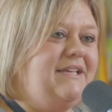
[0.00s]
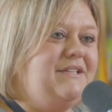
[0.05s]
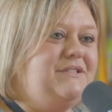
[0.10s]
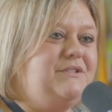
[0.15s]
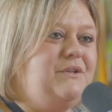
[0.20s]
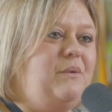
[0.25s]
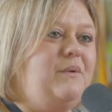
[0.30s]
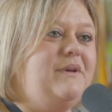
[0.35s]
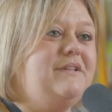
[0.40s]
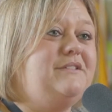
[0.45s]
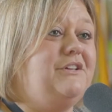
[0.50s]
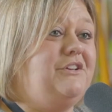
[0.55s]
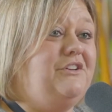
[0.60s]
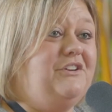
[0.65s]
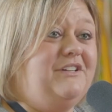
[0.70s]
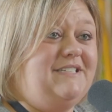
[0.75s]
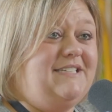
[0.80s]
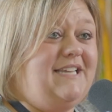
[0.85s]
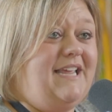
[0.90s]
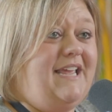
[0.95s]
It's always a
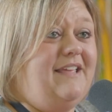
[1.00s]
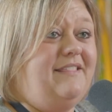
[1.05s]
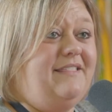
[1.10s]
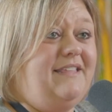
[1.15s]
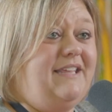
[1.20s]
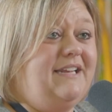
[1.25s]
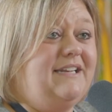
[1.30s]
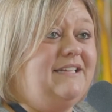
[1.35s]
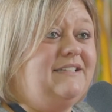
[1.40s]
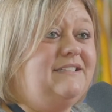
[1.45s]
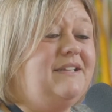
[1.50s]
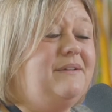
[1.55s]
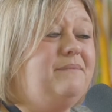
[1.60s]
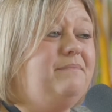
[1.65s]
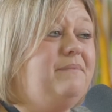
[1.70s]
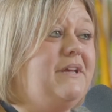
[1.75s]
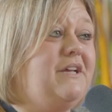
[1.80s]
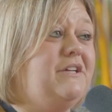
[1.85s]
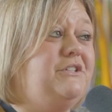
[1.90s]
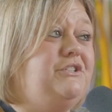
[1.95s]
good day at the end,
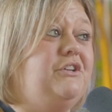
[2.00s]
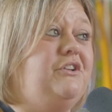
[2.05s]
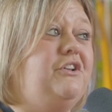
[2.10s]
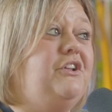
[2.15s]
because you